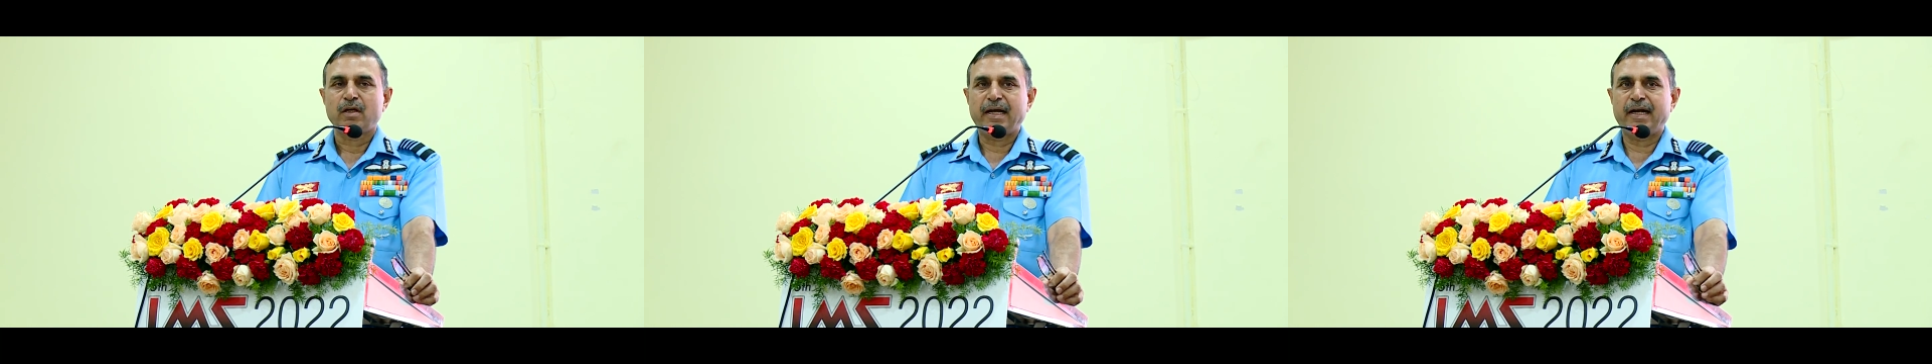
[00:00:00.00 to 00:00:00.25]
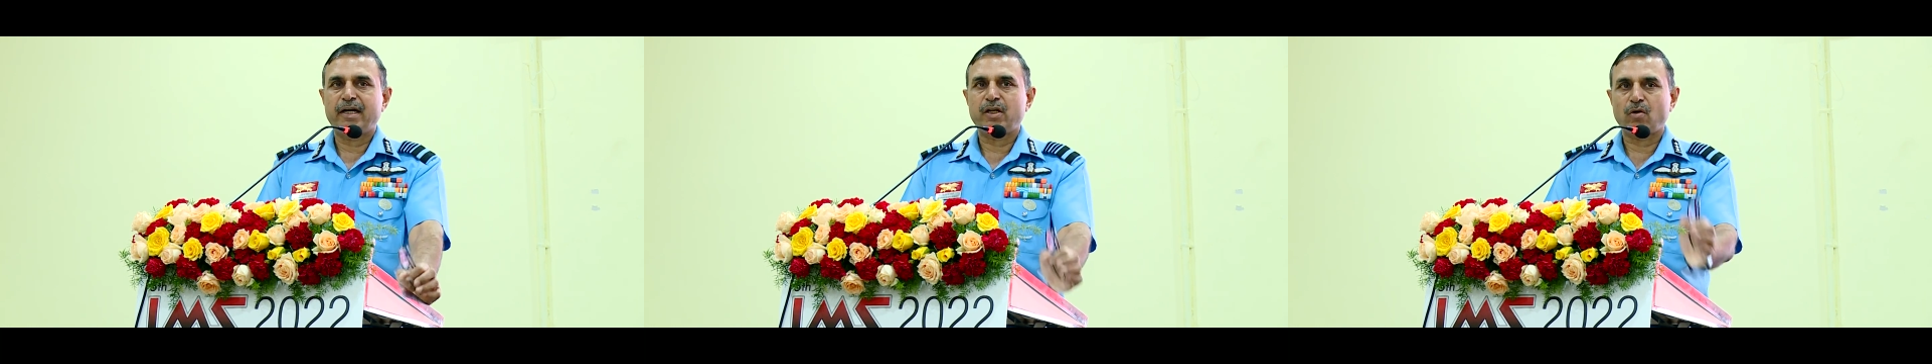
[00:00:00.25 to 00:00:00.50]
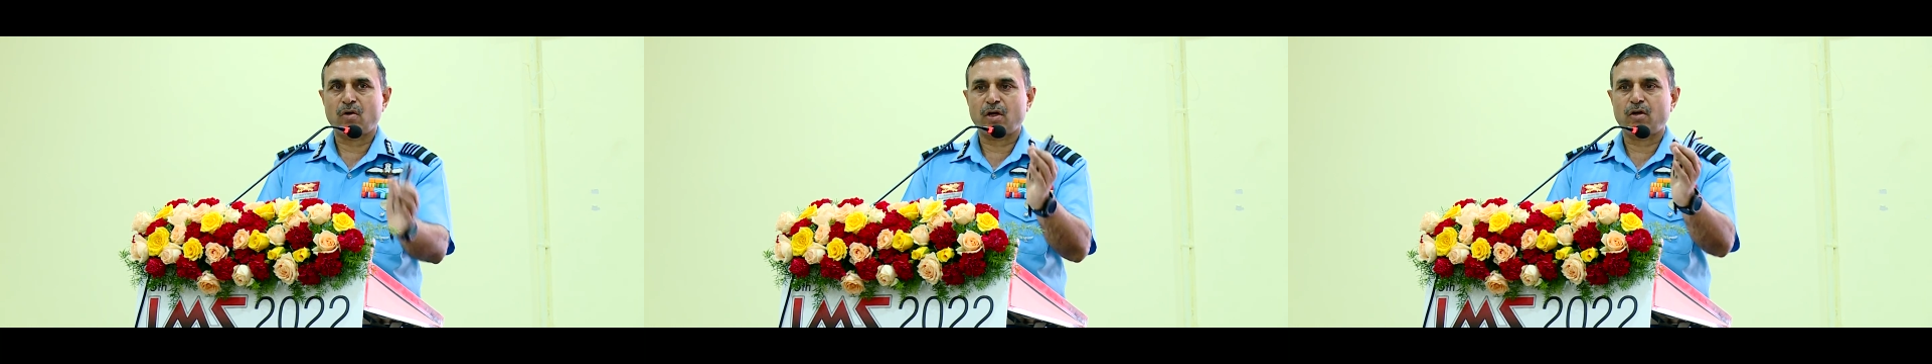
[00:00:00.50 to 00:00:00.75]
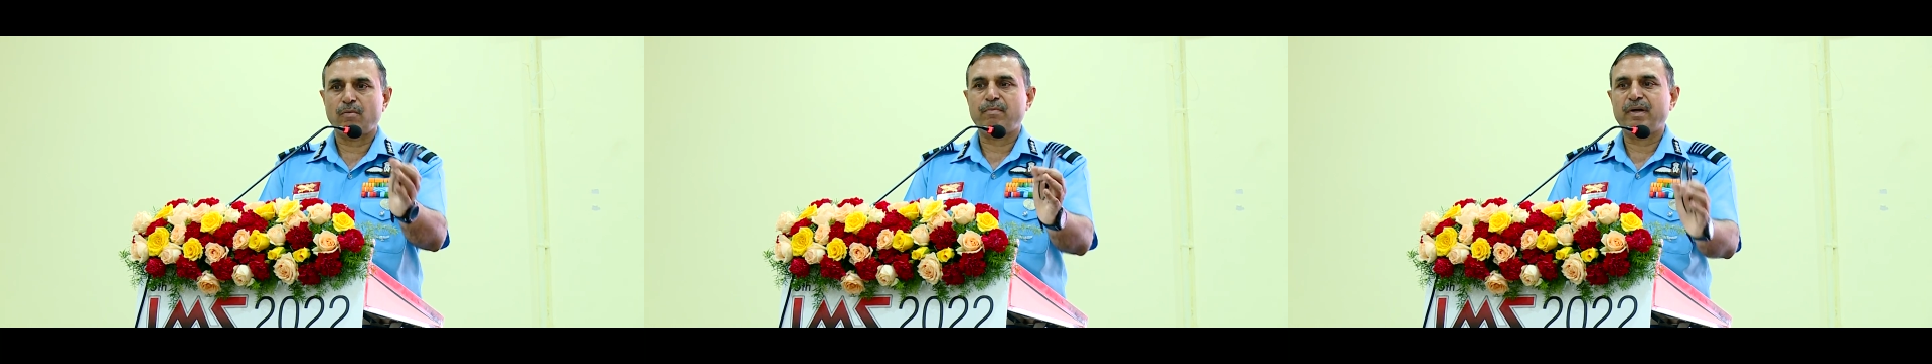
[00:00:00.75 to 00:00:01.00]
and your
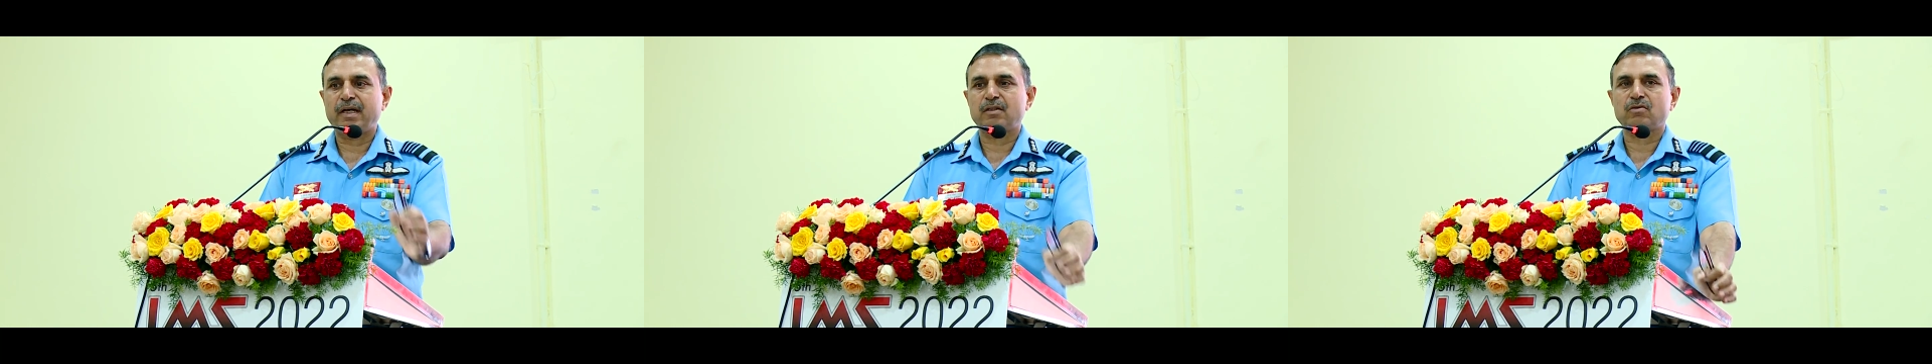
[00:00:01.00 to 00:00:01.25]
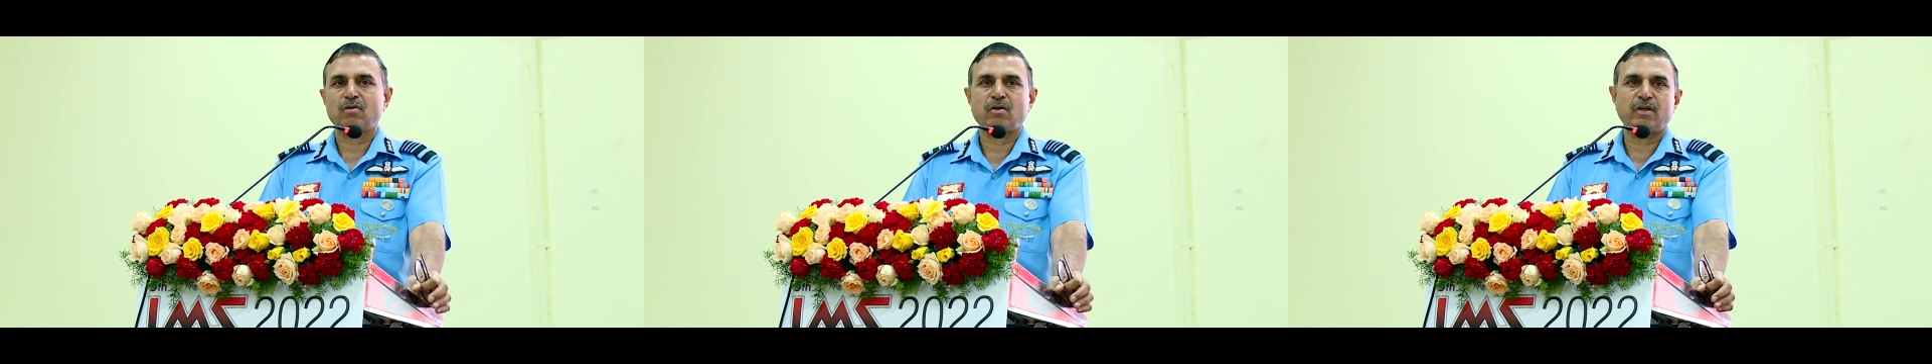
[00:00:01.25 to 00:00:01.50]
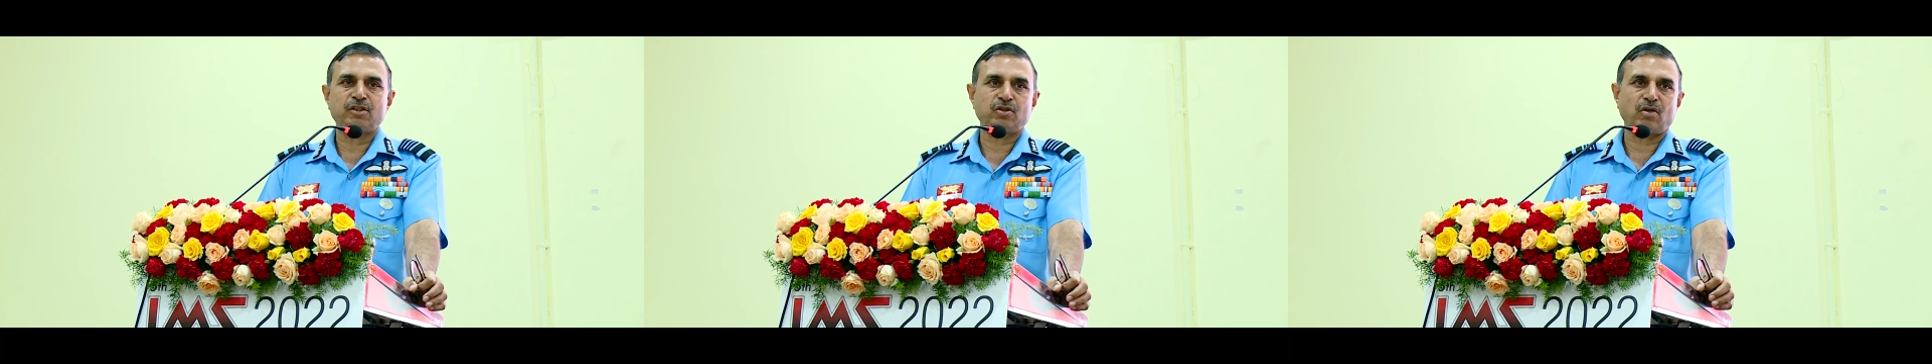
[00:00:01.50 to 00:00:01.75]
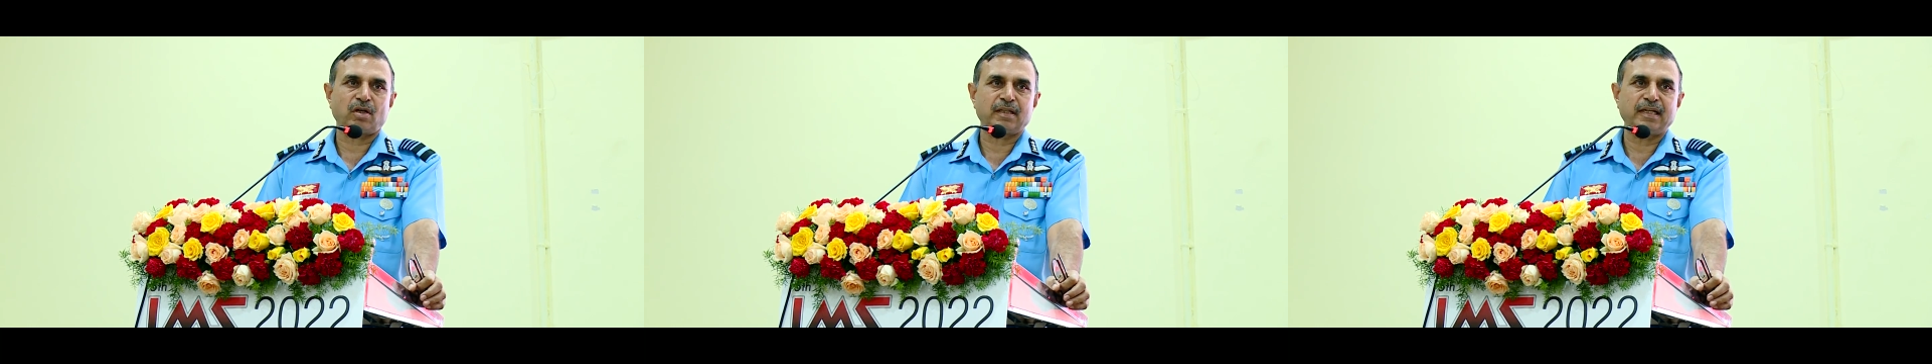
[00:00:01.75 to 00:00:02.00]
equipment is going to
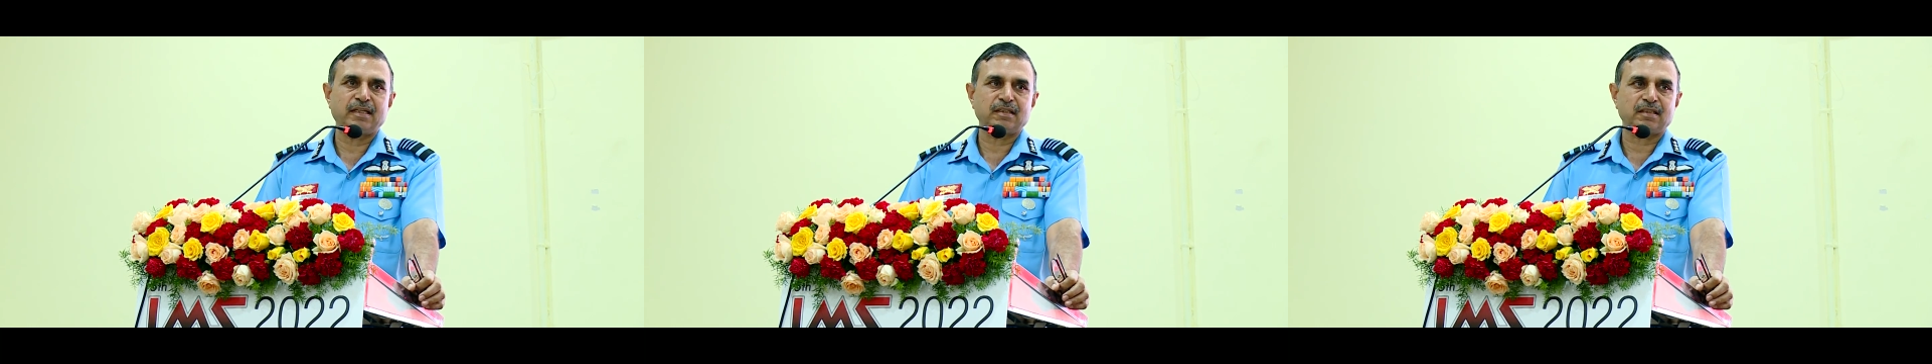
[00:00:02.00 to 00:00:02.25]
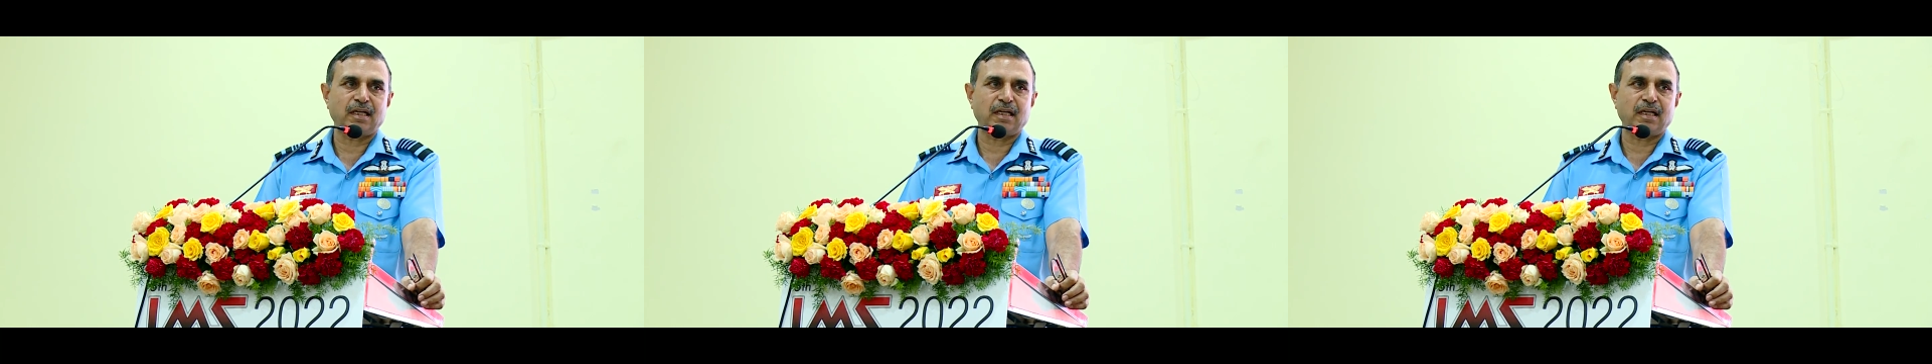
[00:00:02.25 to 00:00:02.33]
ensure that this